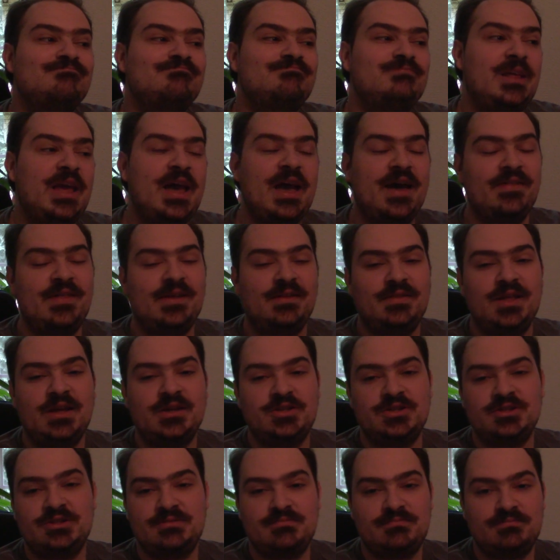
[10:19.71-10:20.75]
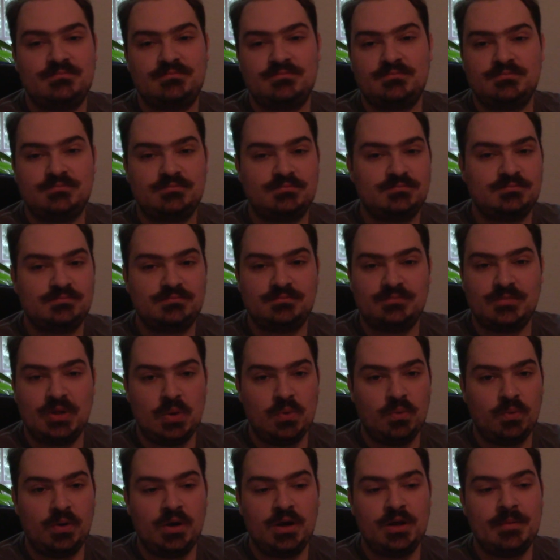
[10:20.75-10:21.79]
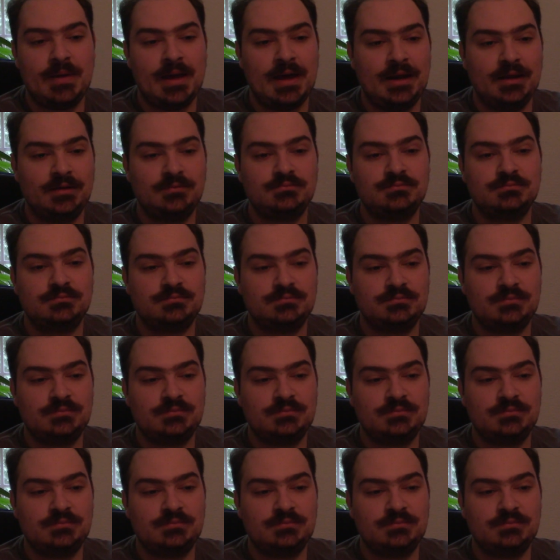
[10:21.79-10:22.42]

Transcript: Yeah, they just don't worry about it.